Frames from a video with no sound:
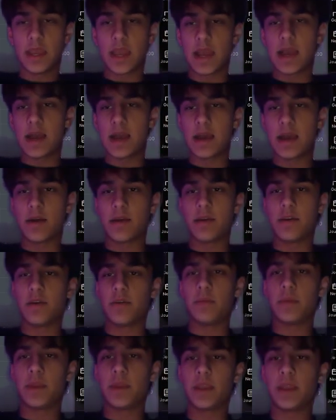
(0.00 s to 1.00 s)
I don't know.
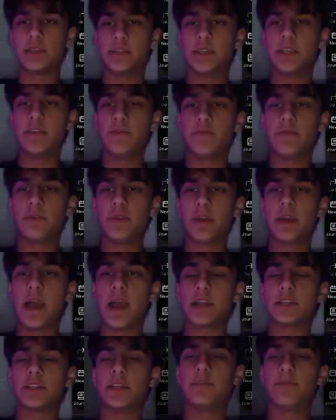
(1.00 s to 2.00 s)
We can see if
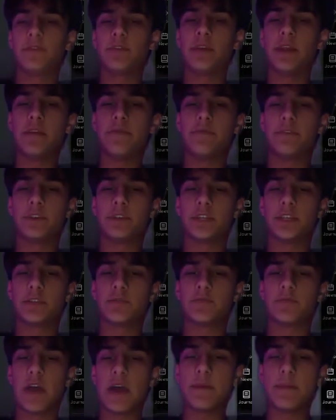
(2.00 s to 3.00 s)
we inverse this
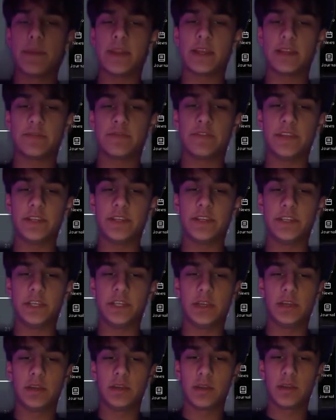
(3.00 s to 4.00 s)
5 minute
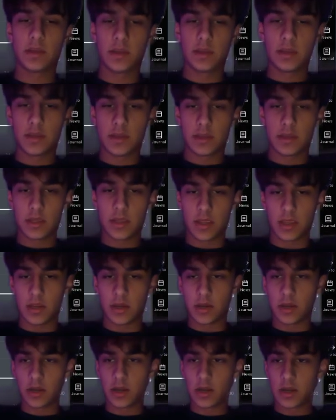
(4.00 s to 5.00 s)
FVG
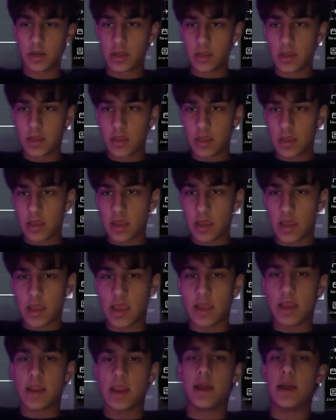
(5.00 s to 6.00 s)
here,
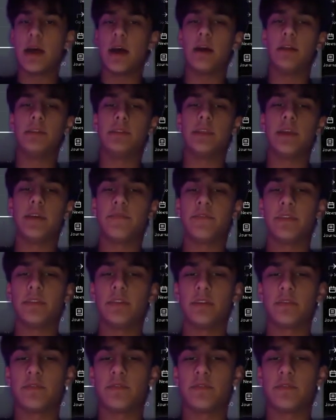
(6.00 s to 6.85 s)
and I'll definitely look for